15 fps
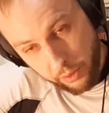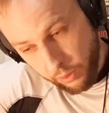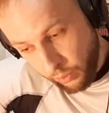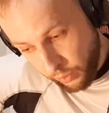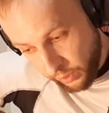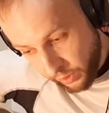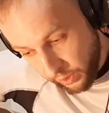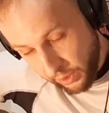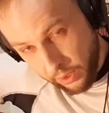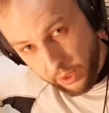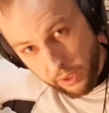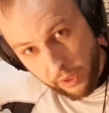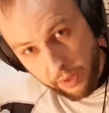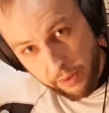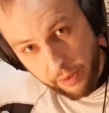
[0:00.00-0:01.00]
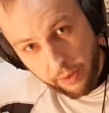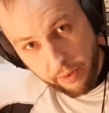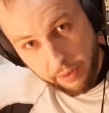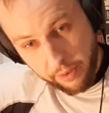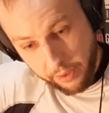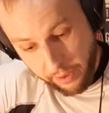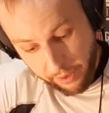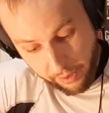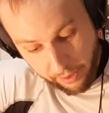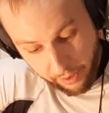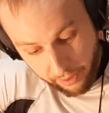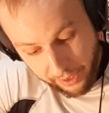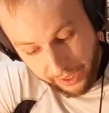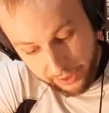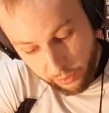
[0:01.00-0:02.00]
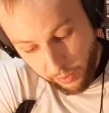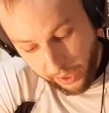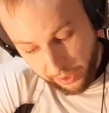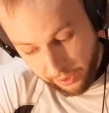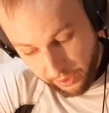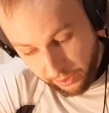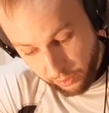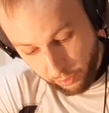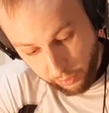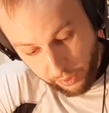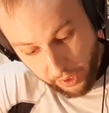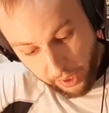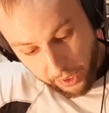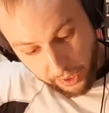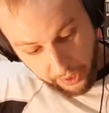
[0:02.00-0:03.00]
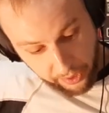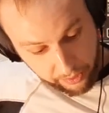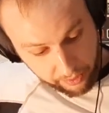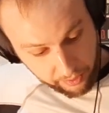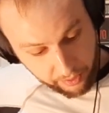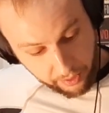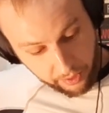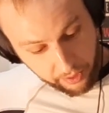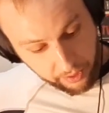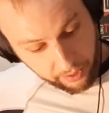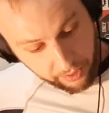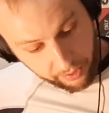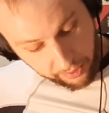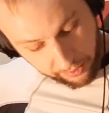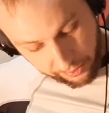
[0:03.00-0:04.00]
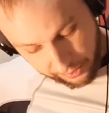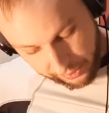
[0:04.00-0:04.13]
goes the last one. So it in the